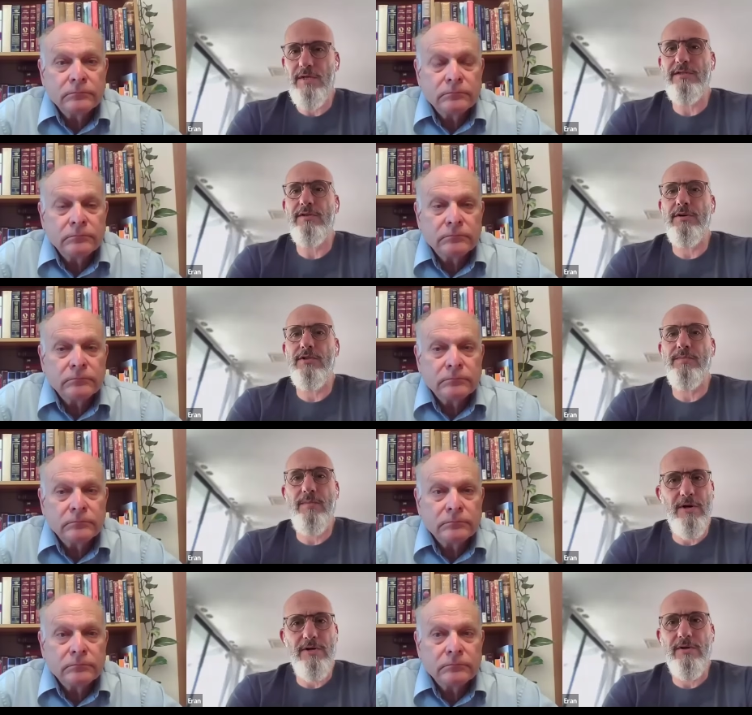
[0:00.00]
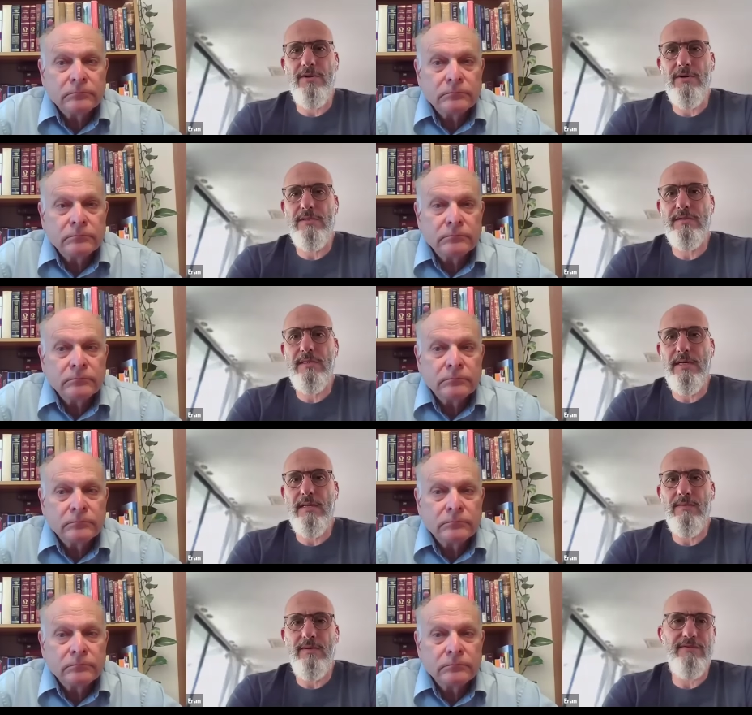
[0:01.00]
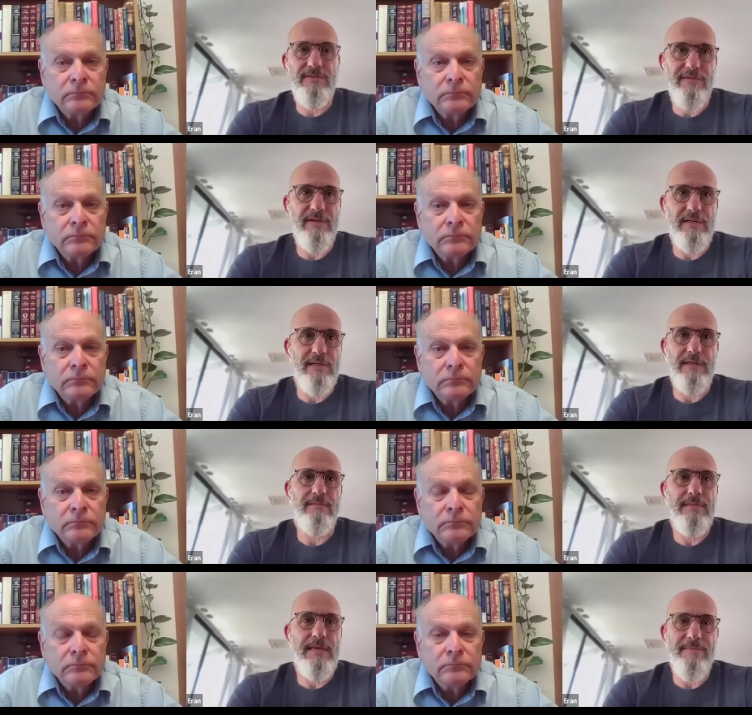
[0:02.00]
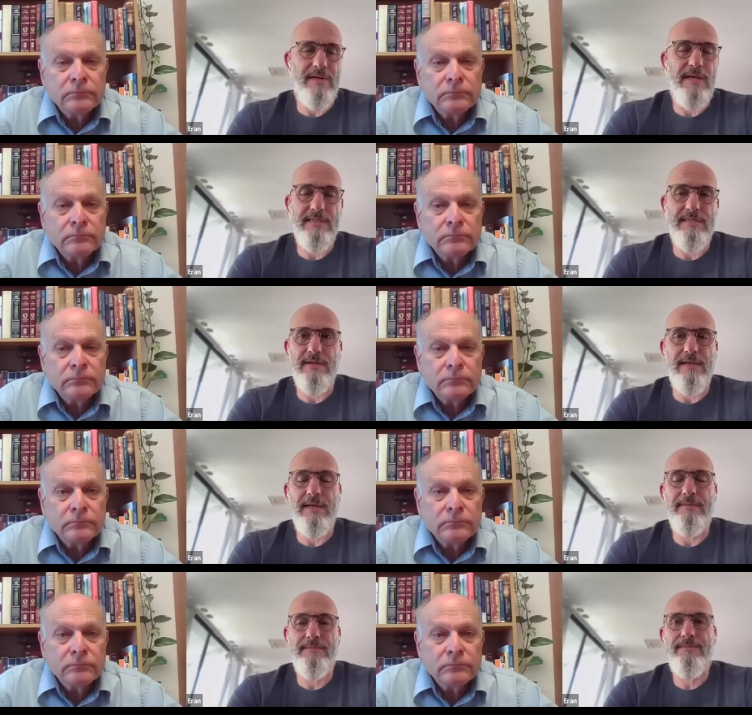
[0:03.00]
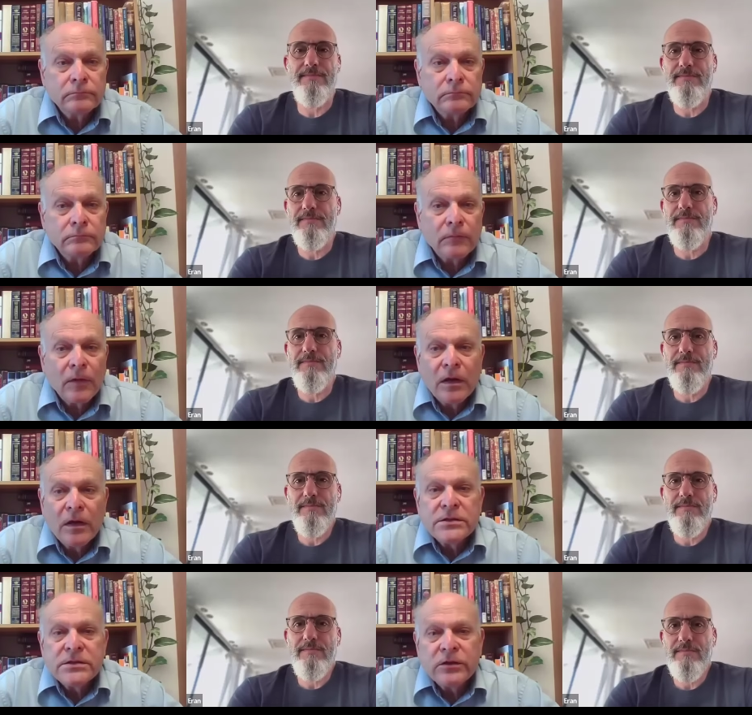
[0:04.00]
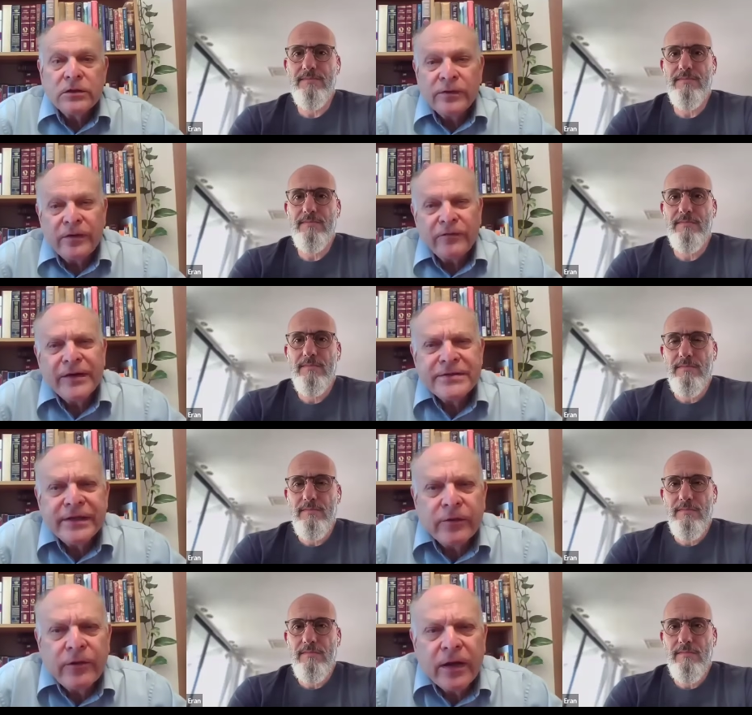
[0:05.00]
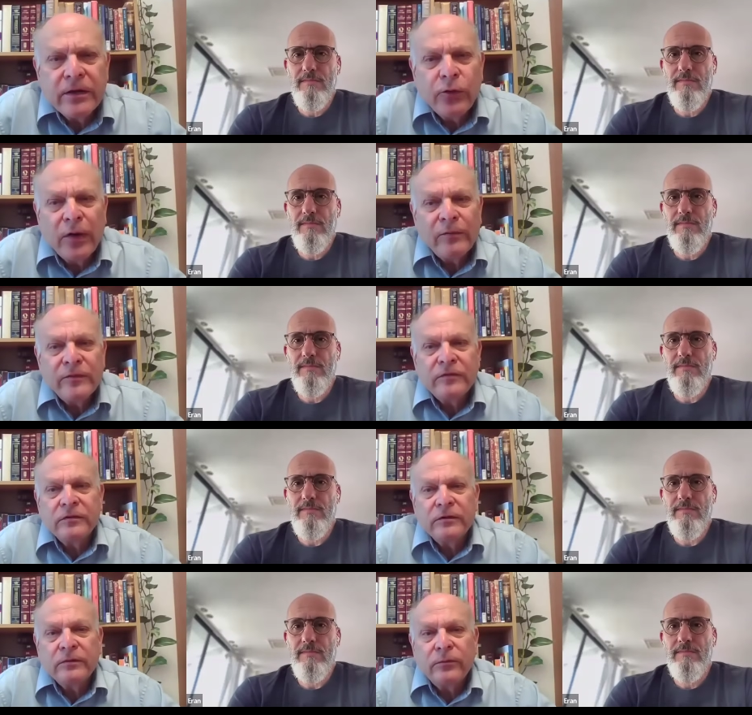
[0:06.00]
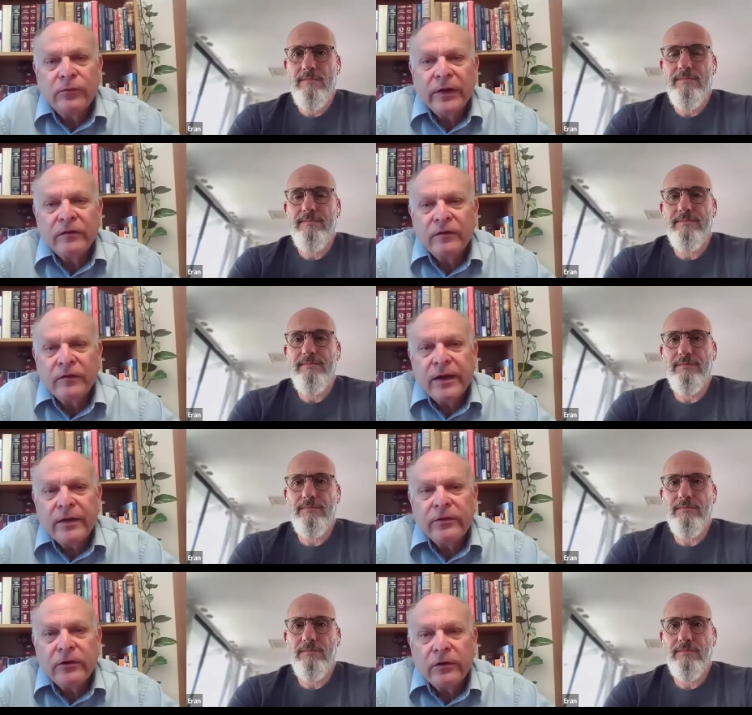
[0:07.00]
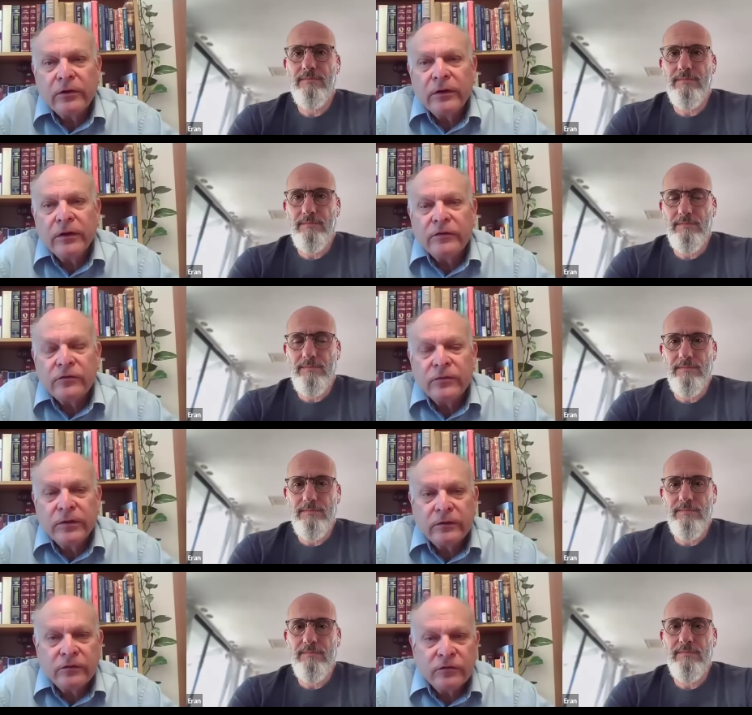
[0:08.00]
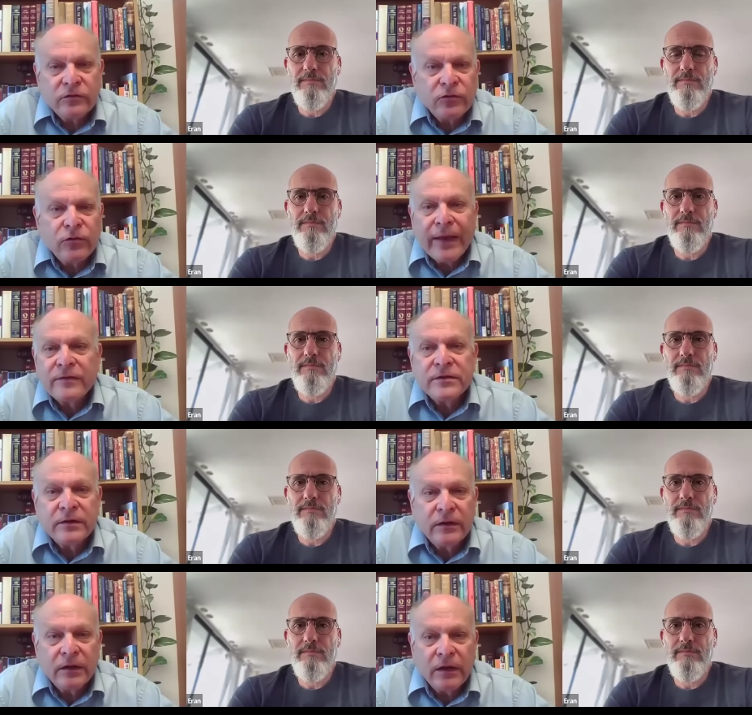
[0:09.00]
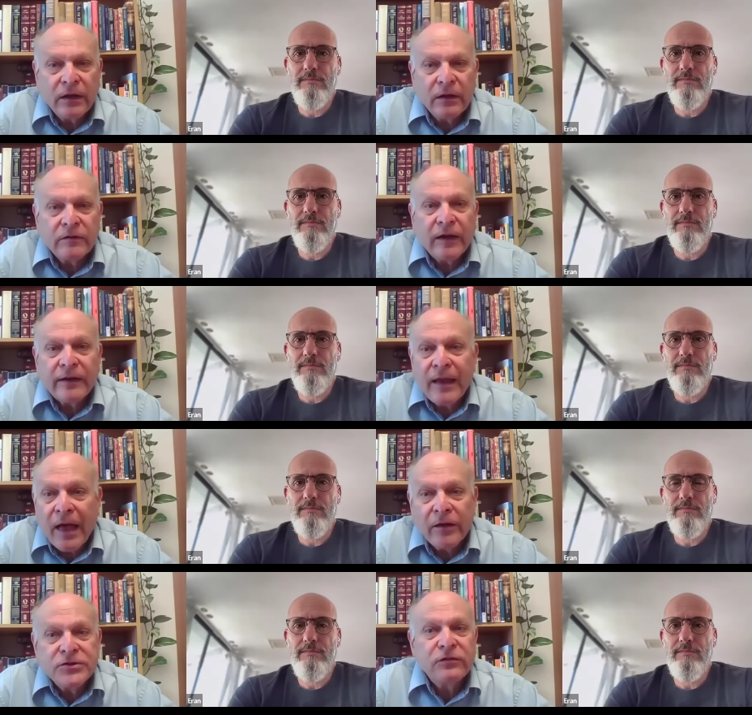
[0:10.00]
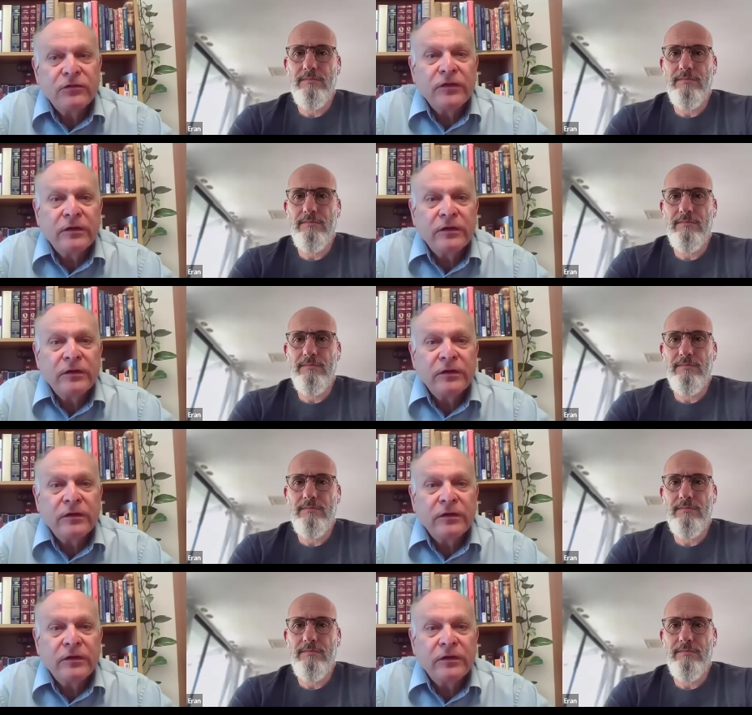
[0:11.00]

Speaker 1: you know, research partners, and we've definitely capitalized on that.
Speaker 2: So if I understand correctly, you were able to bring together Israel's strengths in the technology